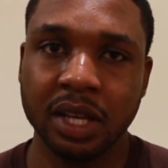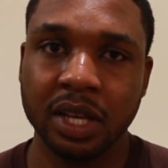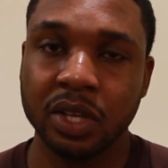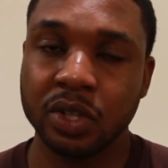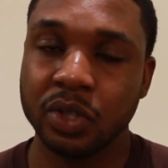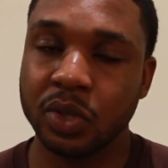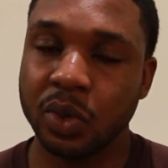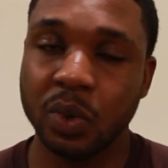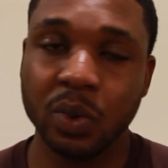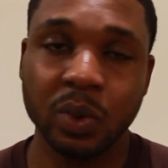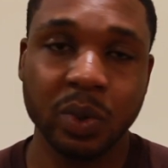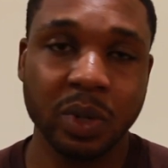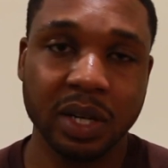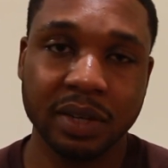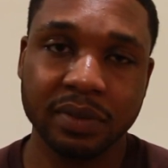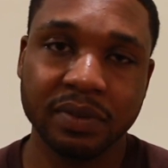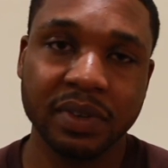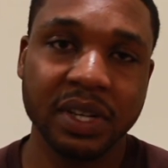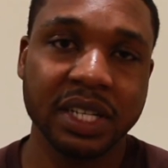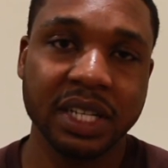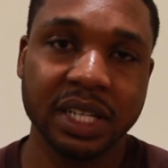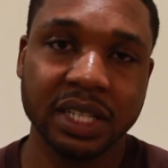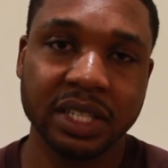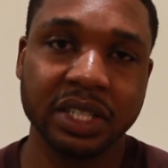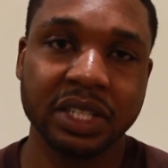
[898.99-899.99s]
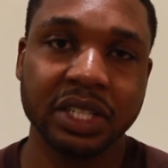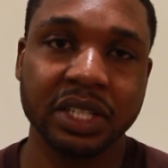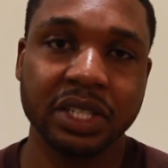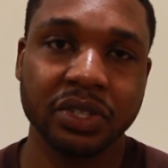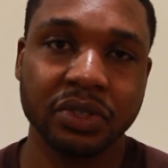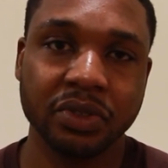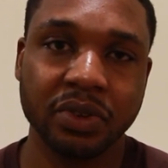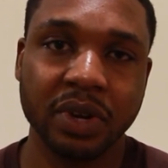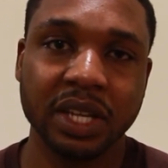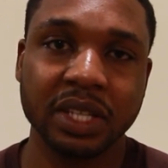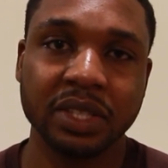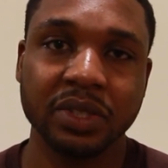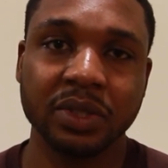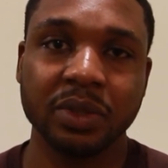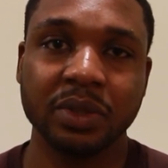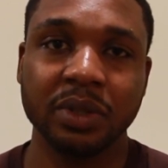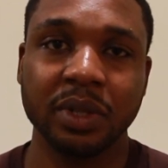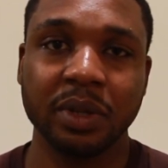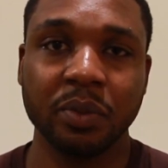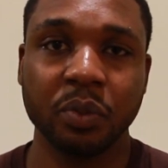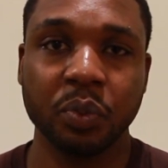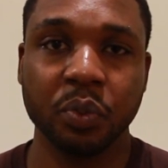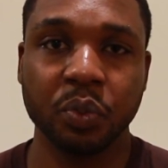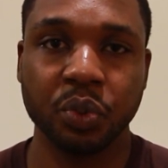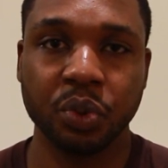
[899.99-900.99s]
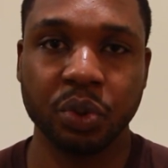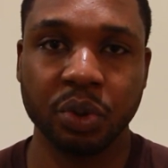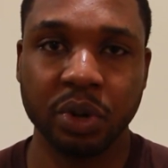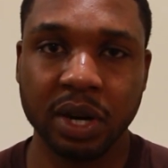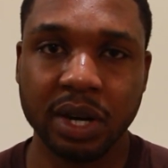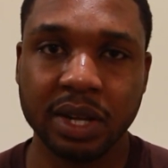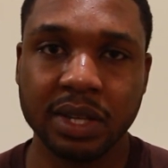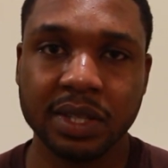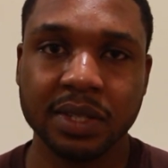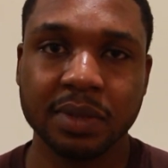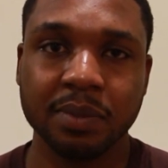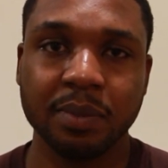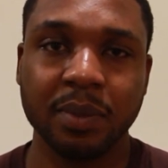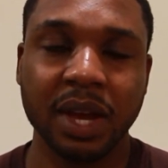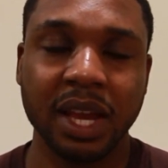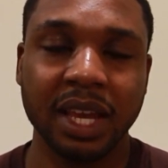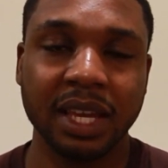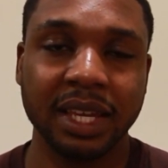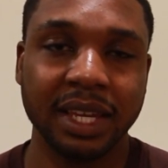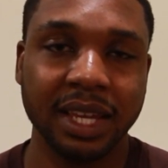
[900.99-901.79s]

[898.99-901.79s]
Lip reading: So whoever that you're trying to impress by